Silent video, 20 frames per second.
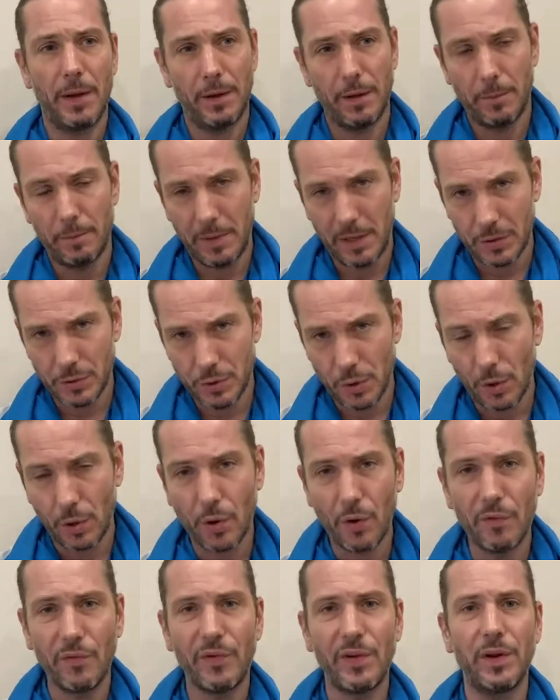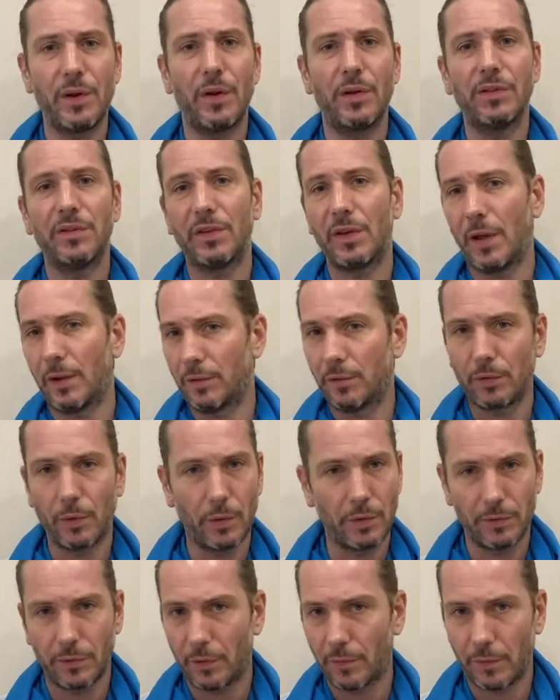because you're confident, and so on
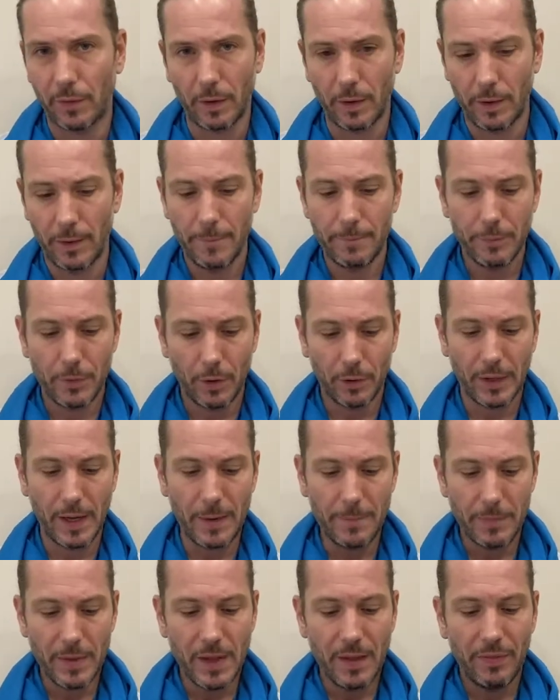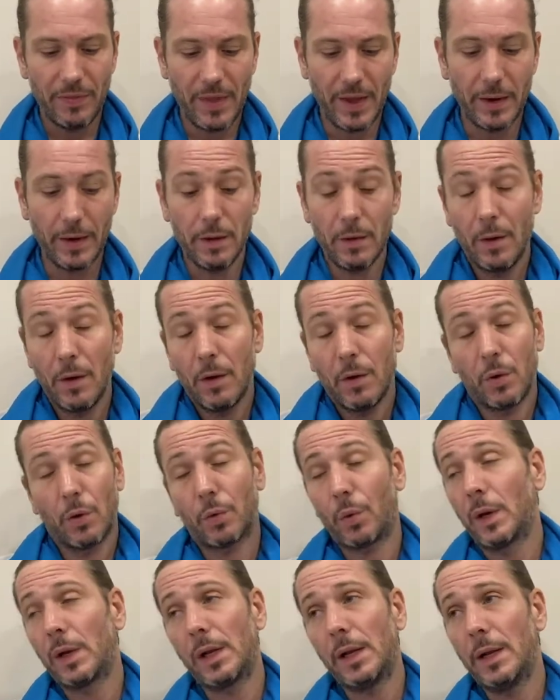and so forth. Okay? Then,
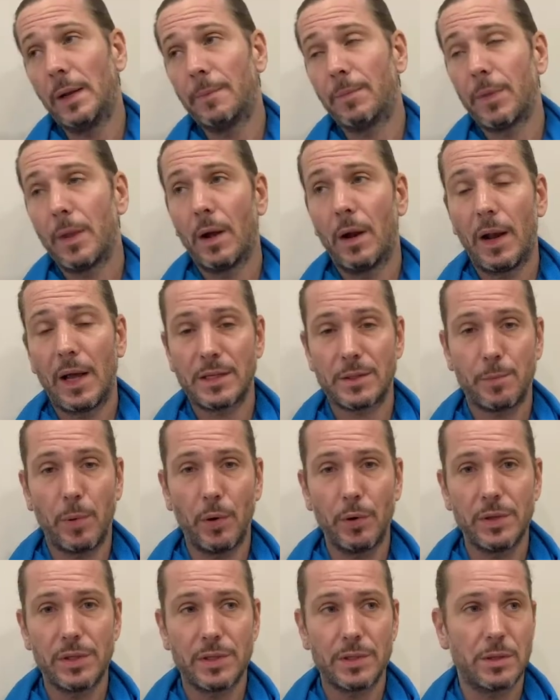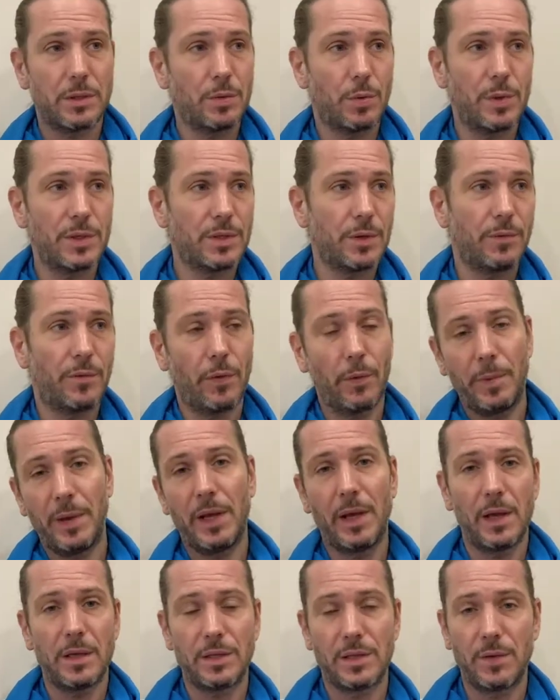concretely, last point, the reason for
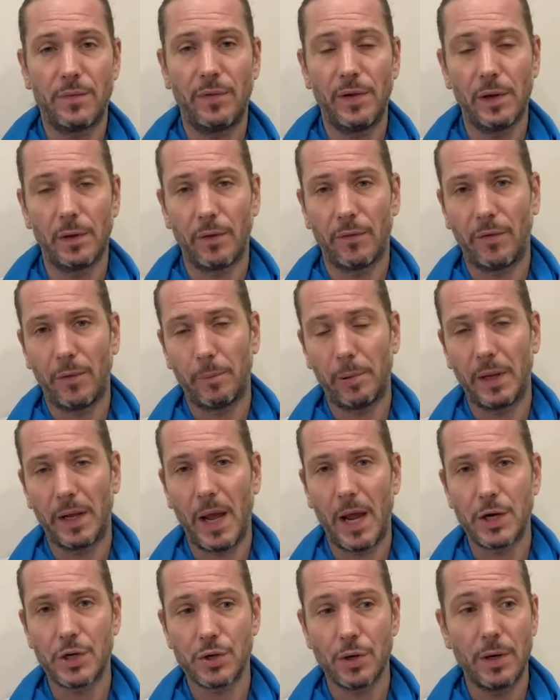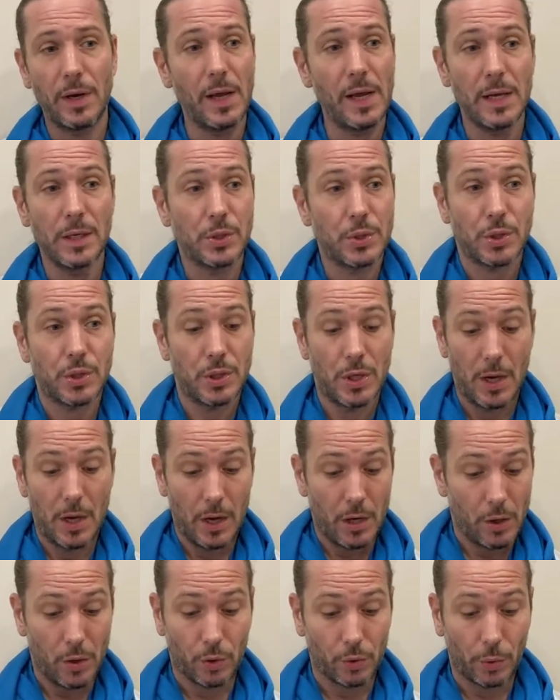being in field of application is,
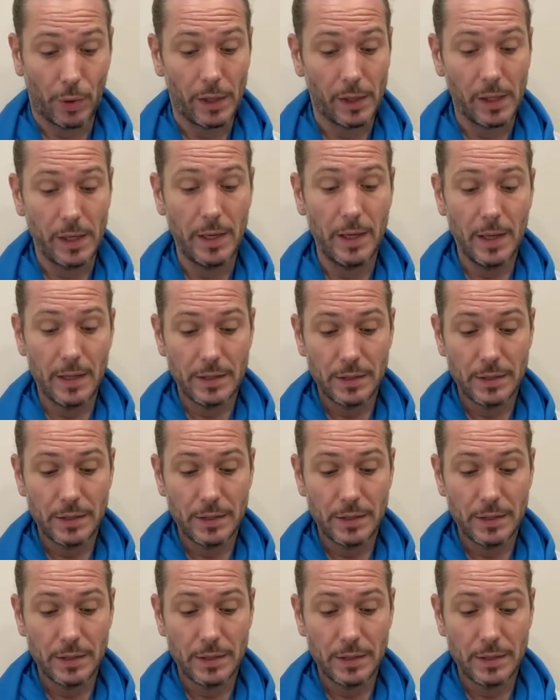concretely,